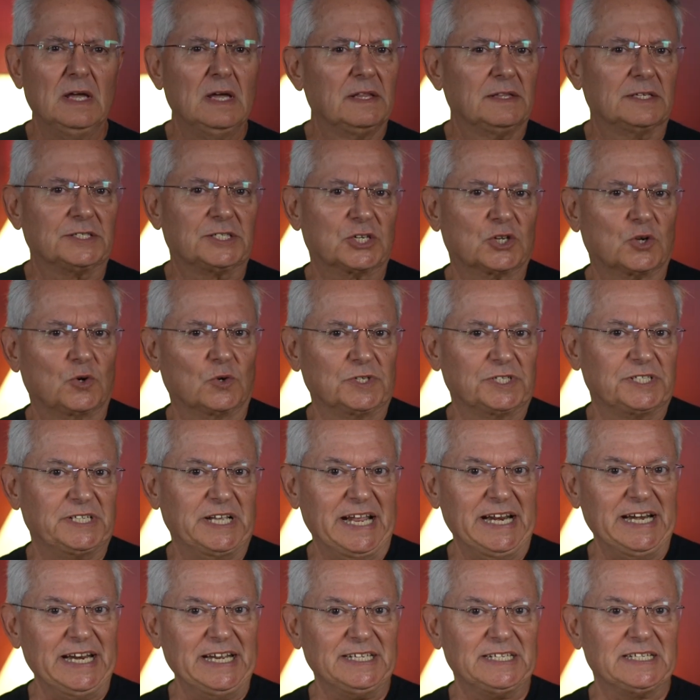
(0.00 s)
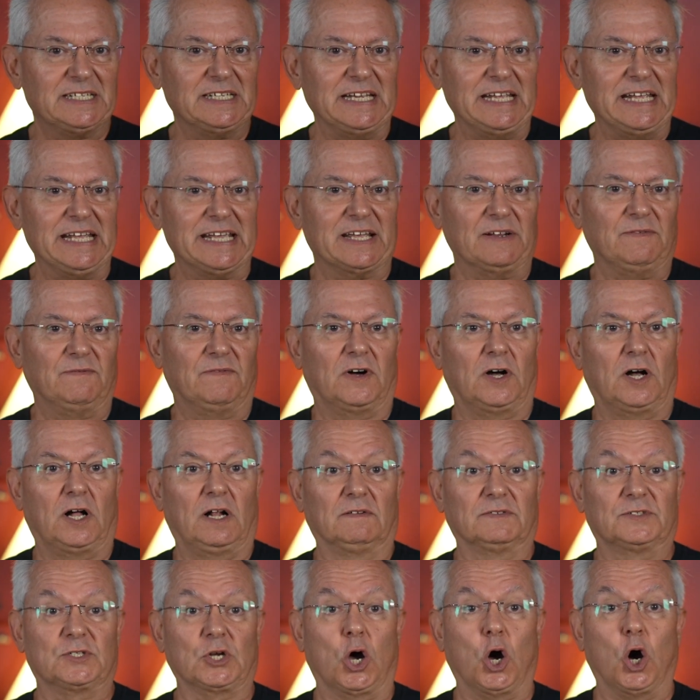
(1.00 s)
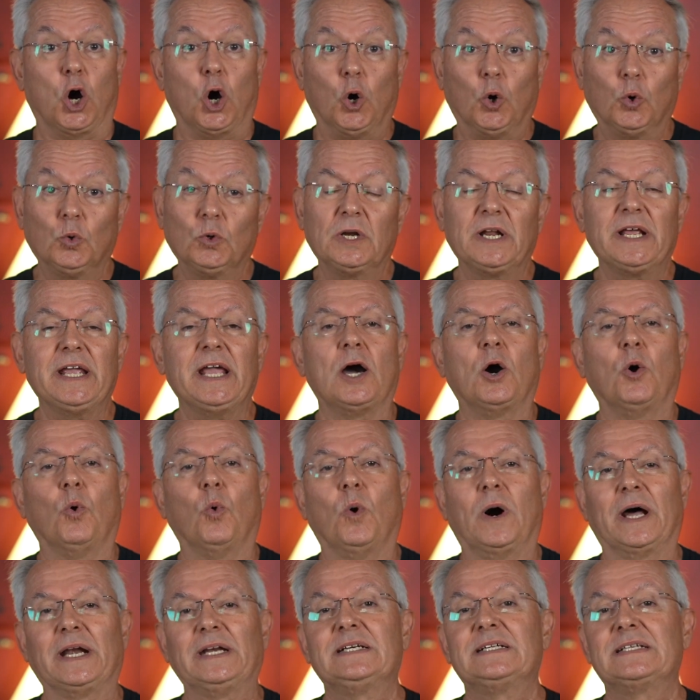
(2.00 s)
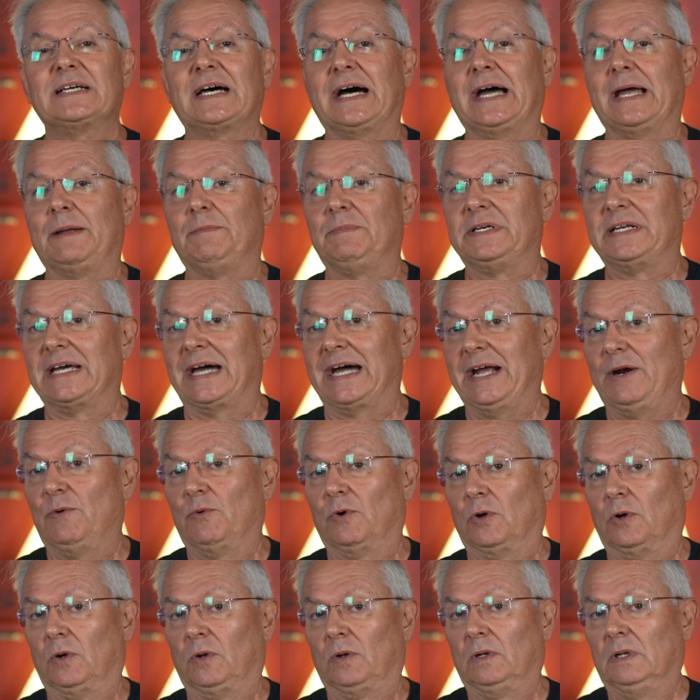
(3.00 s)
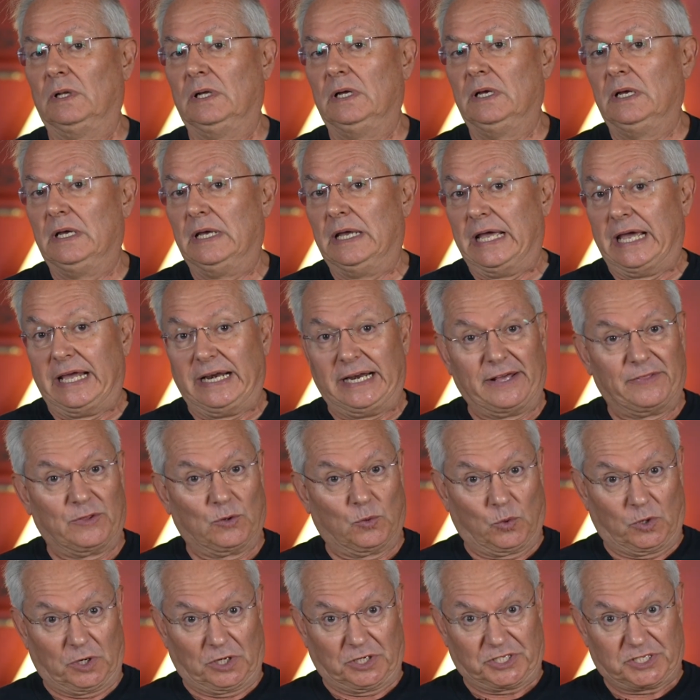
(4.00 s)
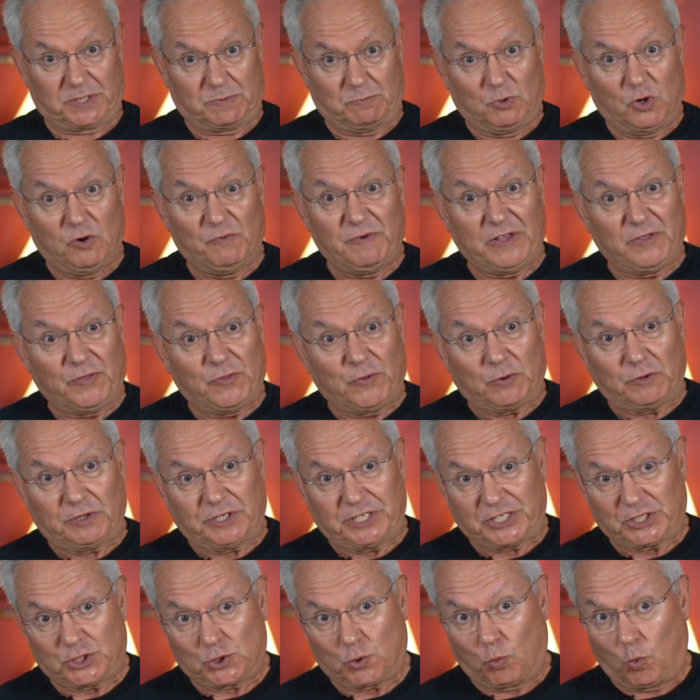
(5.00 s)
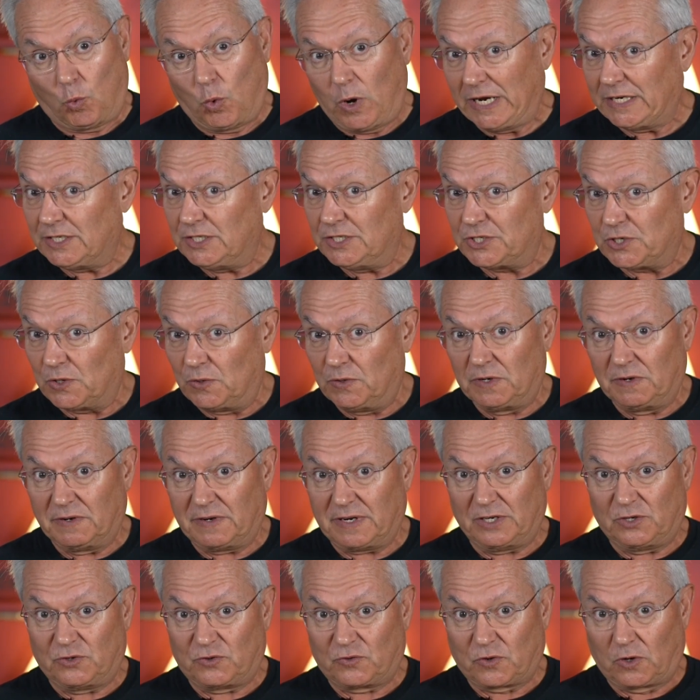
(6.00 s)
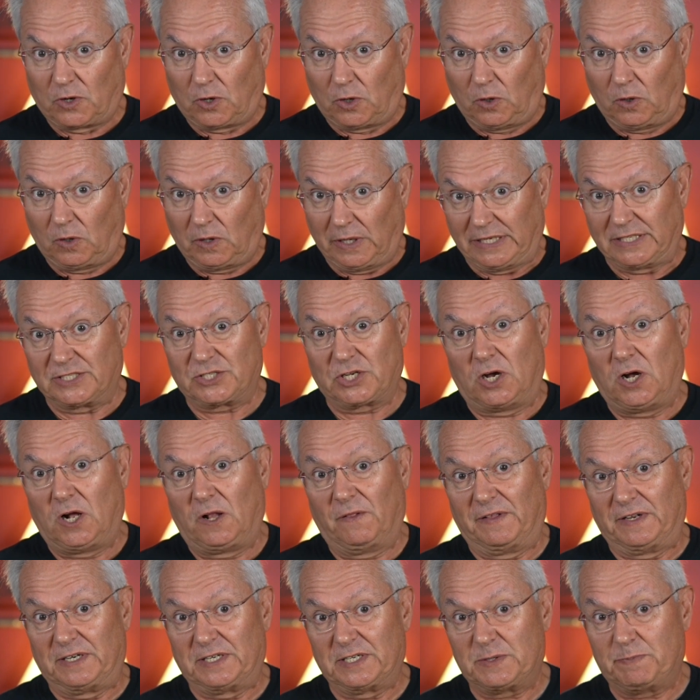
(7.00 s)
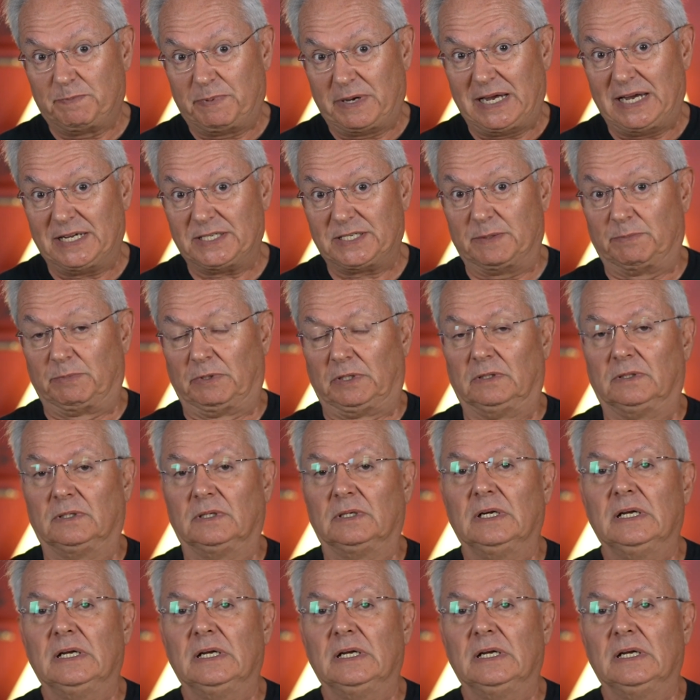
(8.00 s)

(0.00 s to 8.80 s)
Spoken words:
The Skorzeny sneak involves only a one-time die roll. In other words, moving through just one zone of control is all that is possible.